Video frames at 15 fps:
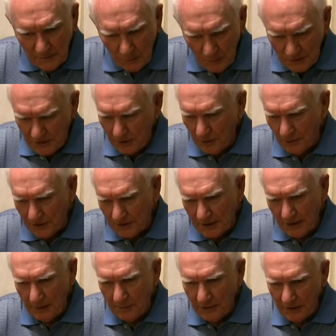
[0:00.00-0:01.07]
was told the
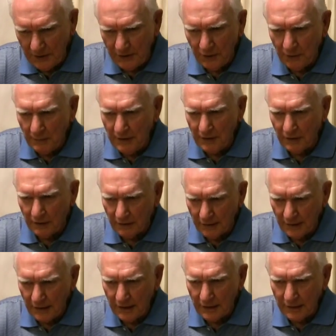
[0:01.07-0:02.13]
same thing you'll be all
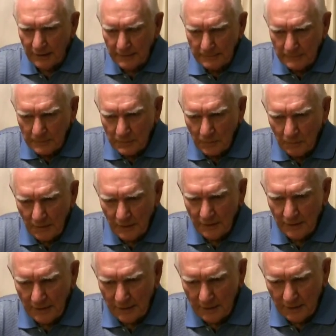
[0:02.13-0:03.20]
right
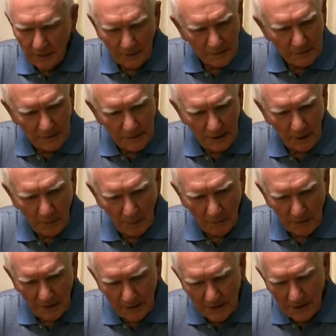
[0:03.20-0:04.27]
in a couple
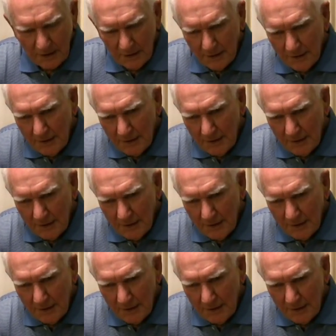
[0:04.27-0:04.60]
months.